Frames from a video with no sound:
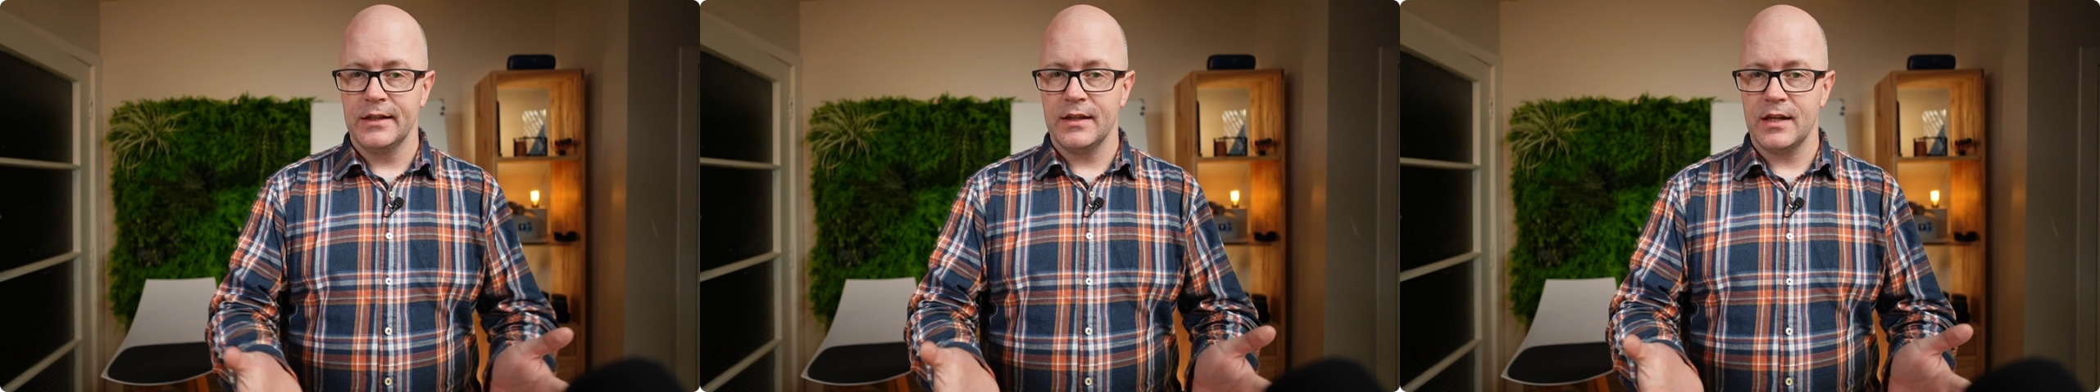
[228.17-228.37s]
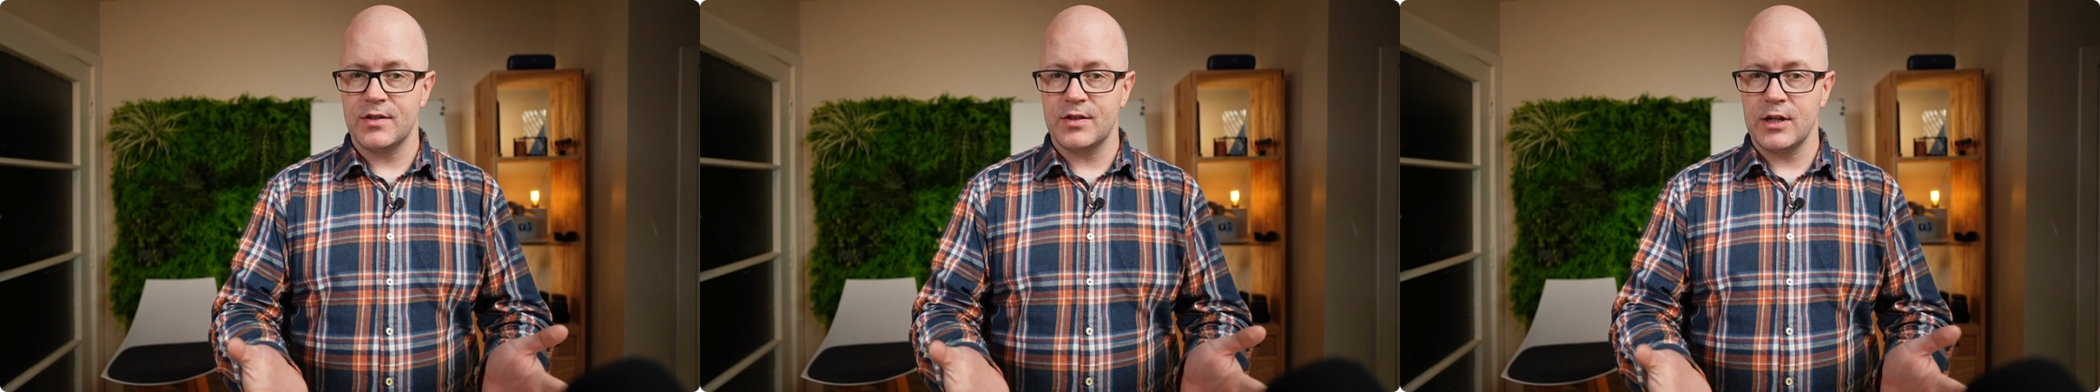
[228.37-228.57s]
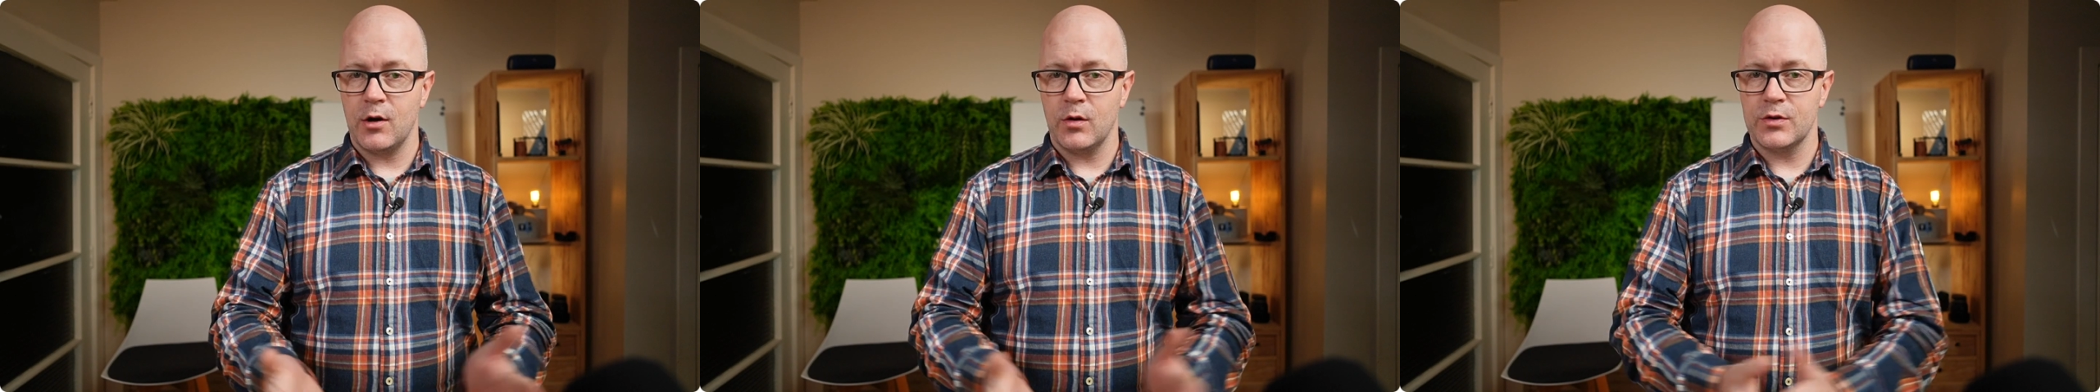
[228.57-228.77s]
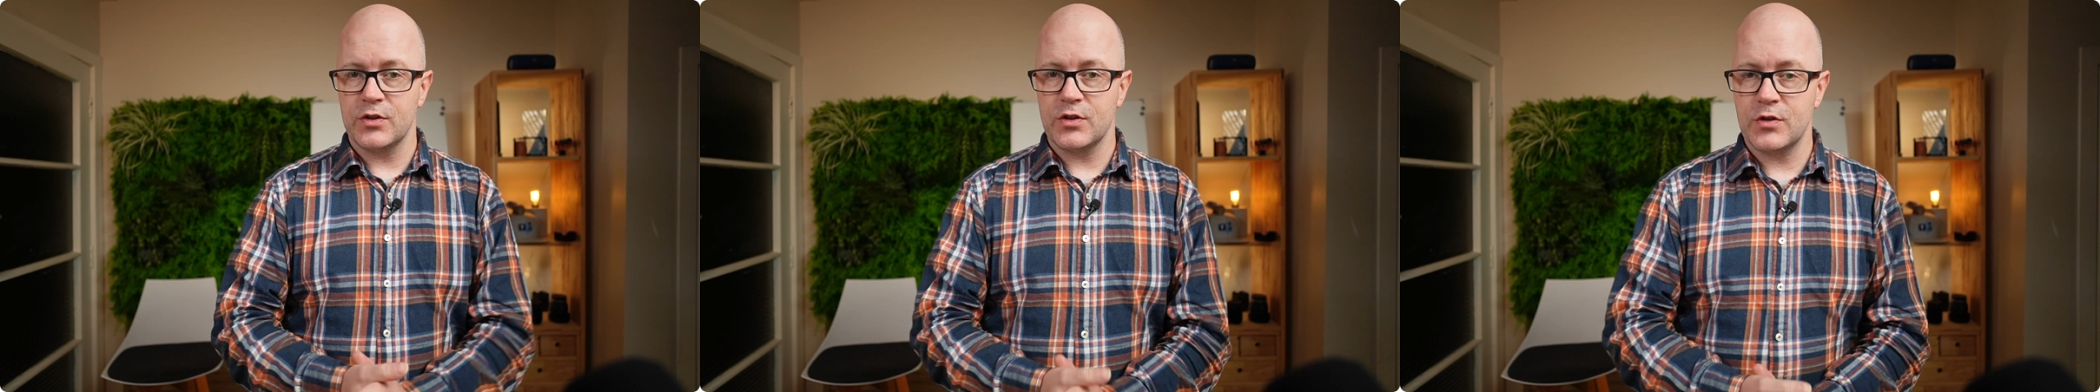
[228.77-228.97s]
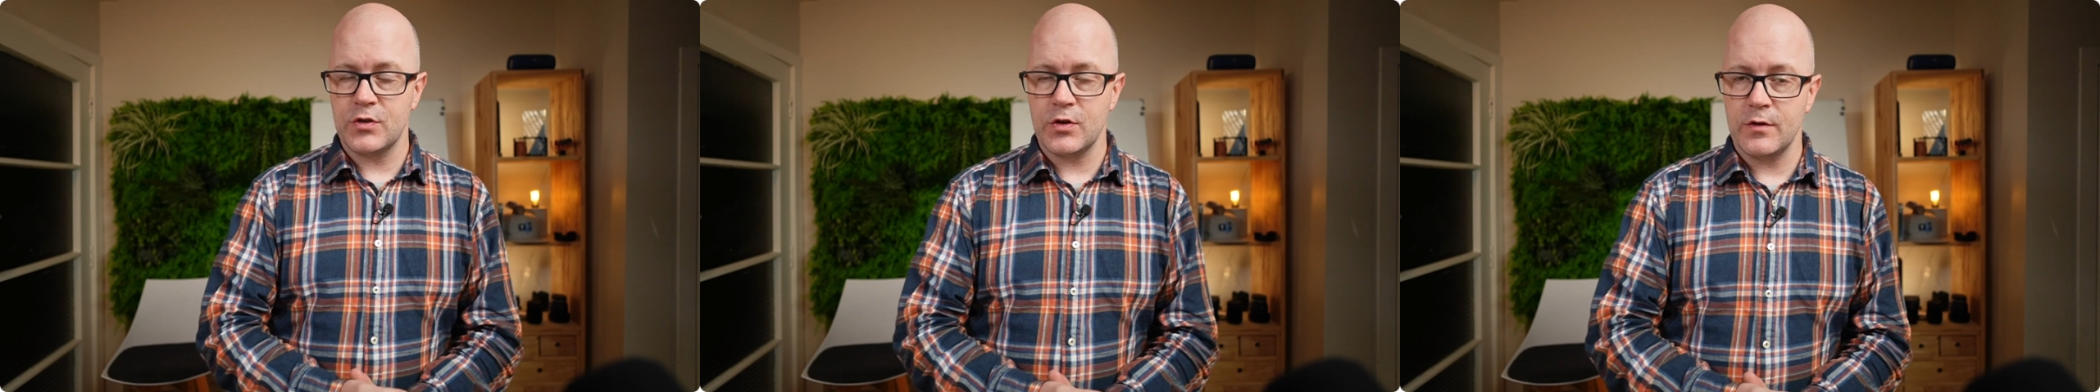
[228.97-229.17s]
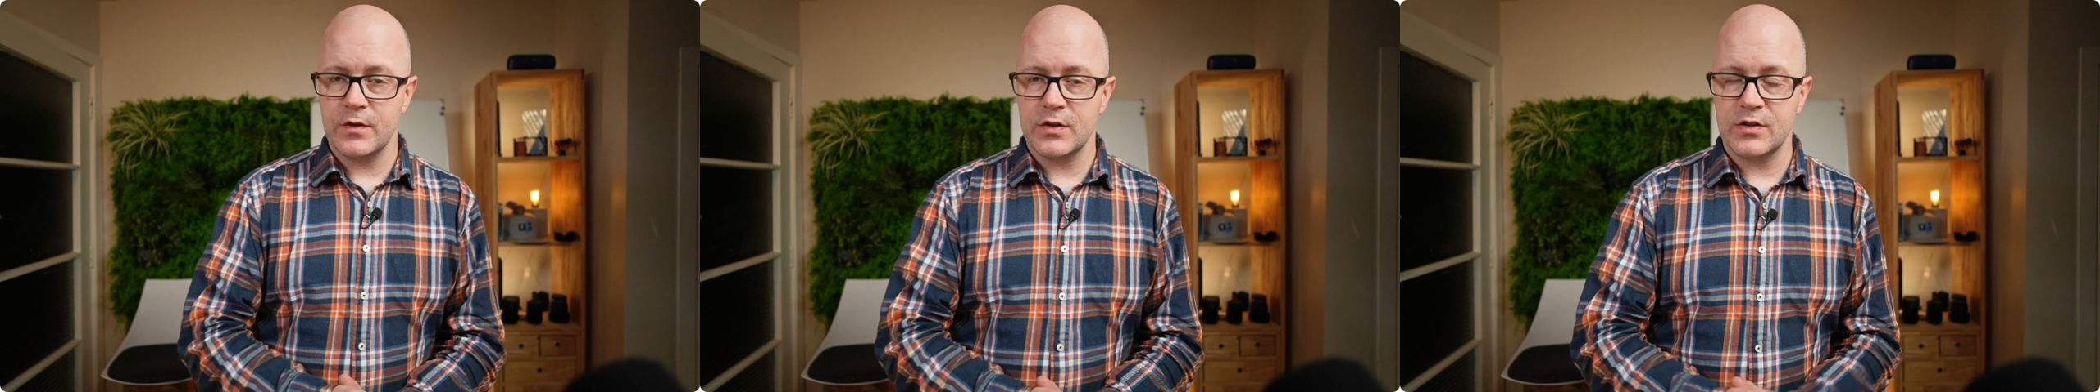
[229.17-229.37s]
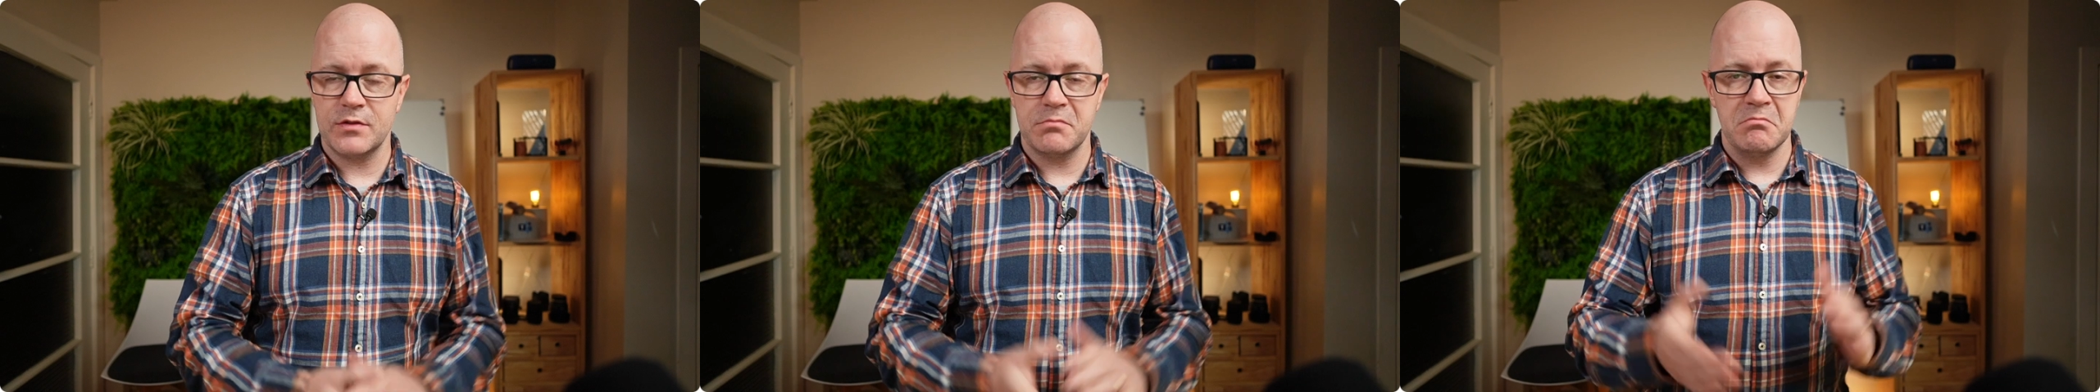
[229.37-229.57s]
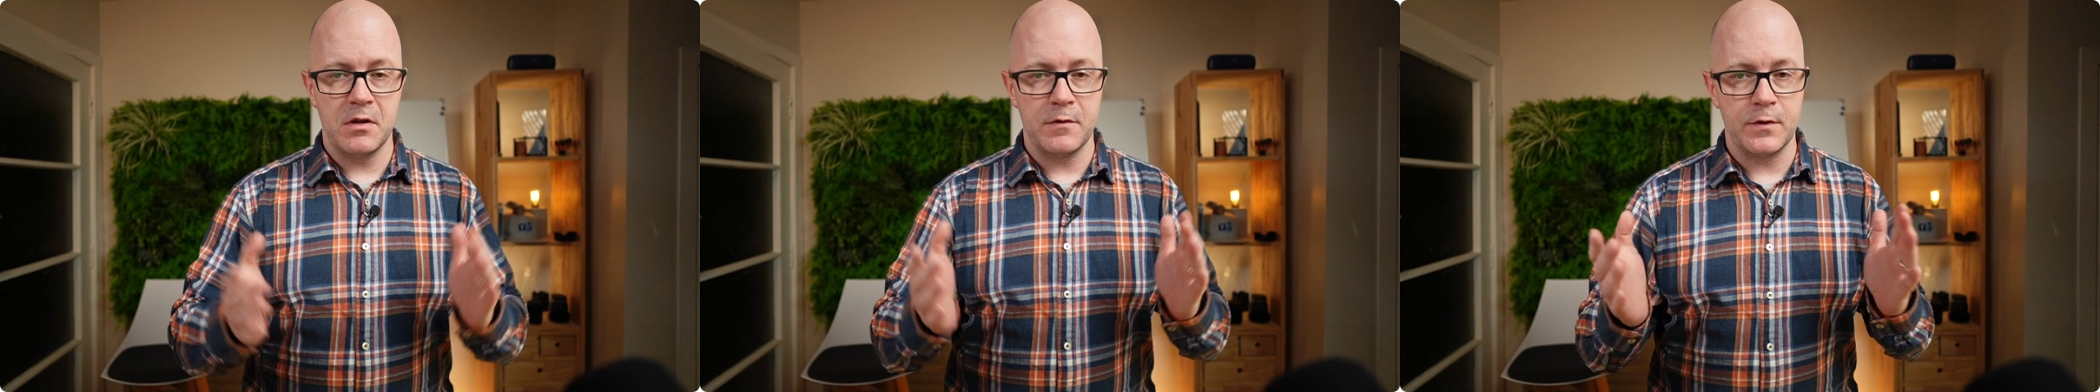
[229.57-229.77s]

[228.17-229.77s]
That's Darrell as a service.